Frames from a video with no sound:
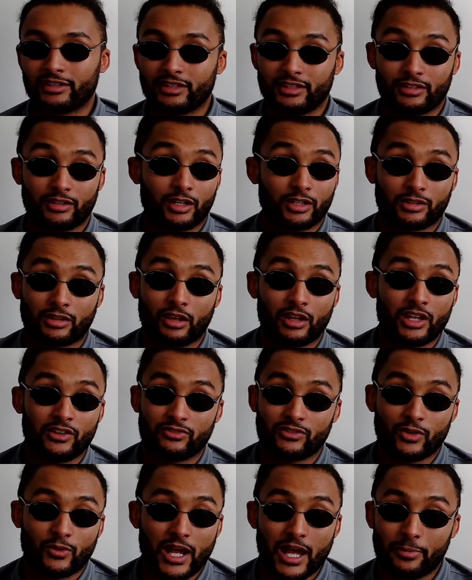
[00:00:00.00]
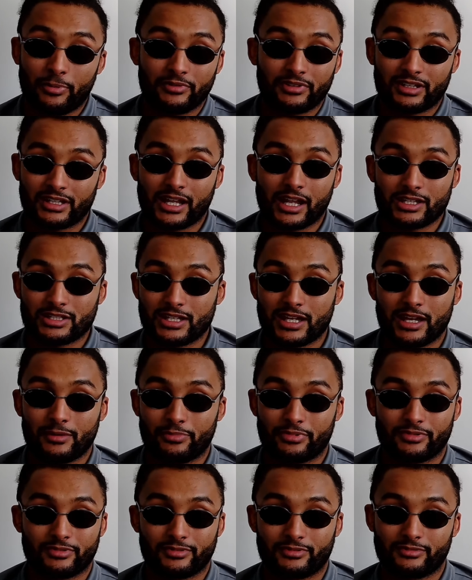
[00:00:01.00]
I don't even know what happened to that jab.
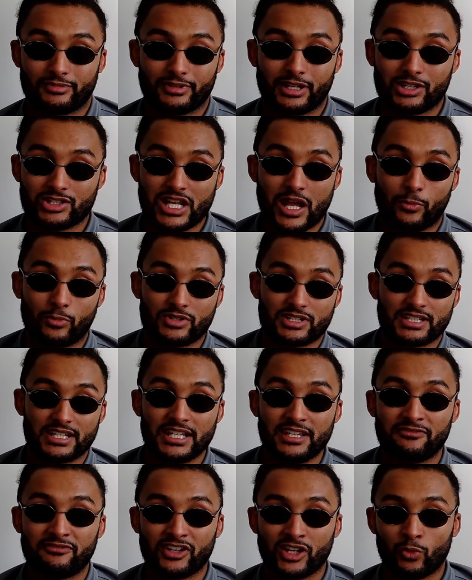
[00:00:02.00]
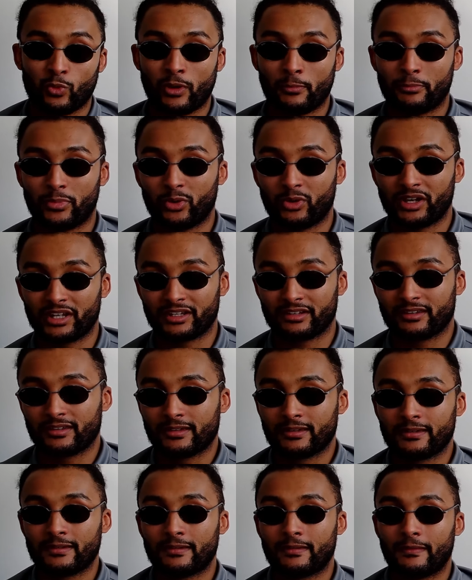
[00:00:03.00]
That jab was lethal at one point.
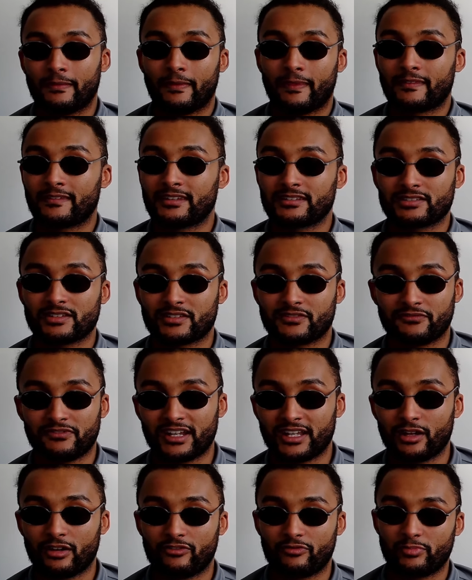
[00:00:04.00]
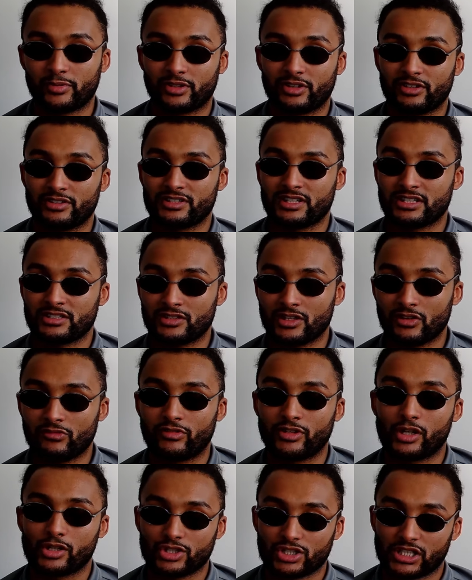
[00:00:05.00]
And it just fell off because he's
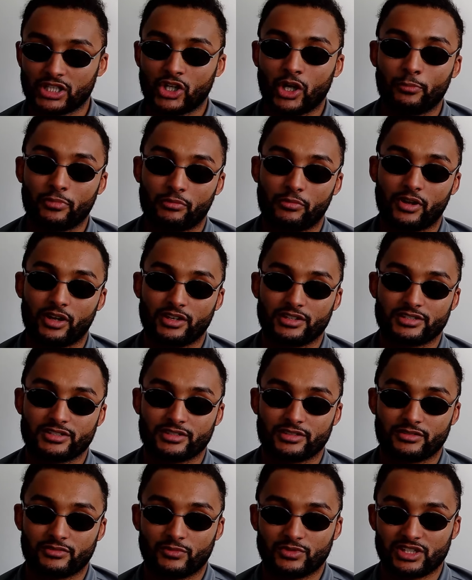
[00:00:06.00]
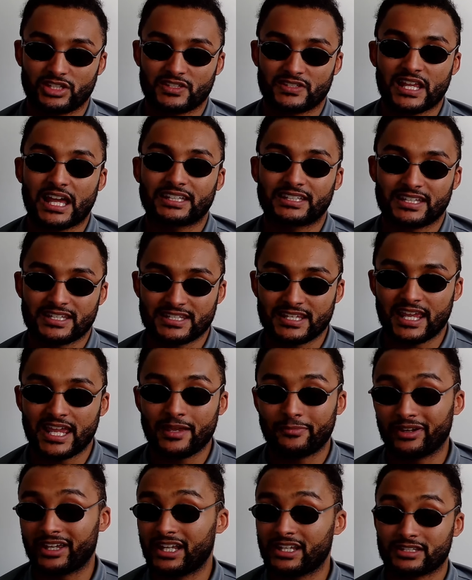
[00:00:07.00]
neurologically compromised. Which is sad to say,
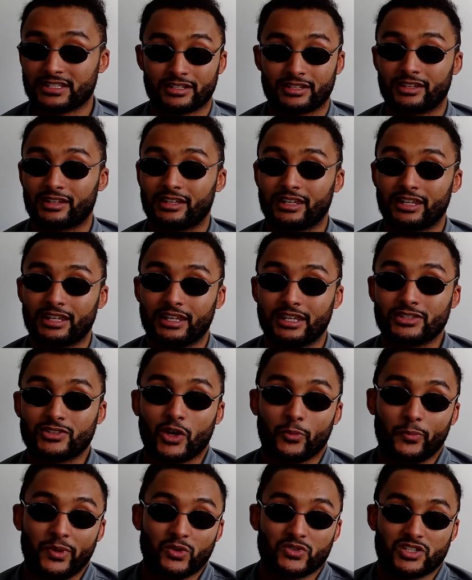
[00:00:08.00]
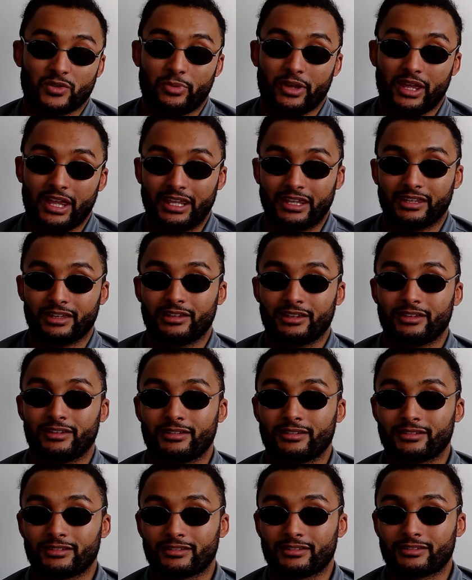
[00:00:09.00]
but listen. He's got bills to
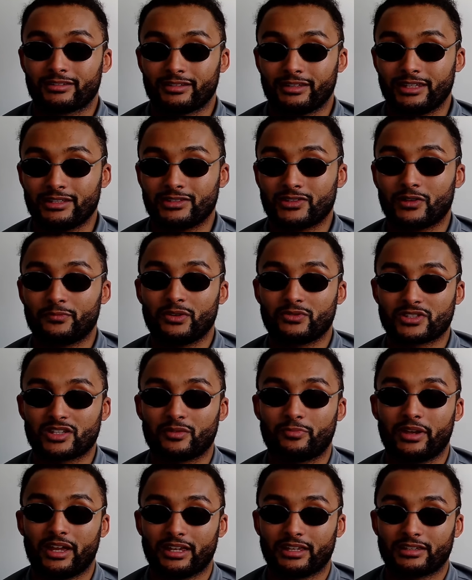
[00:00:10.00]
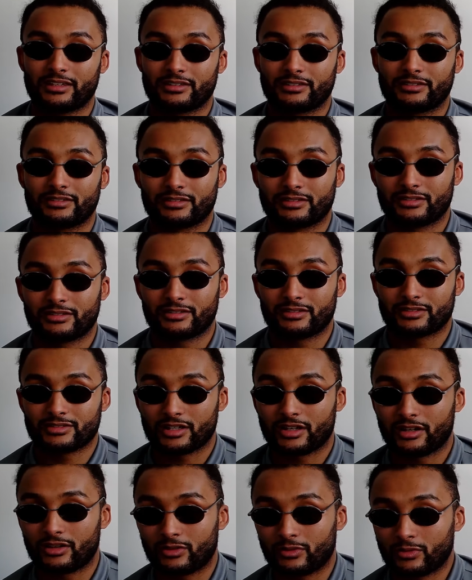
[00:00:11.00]
pay.
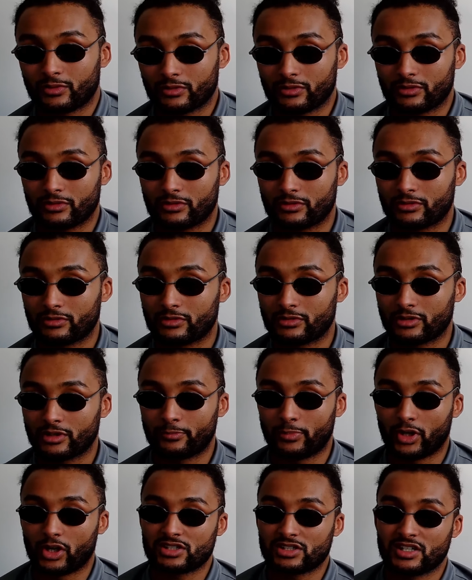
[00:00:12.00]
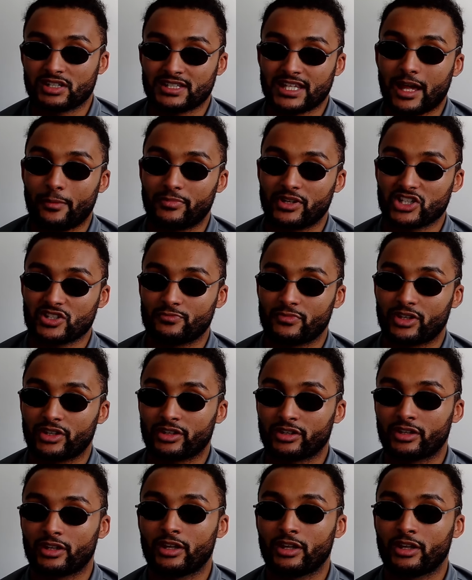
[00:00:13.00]
So, the boxing establishment...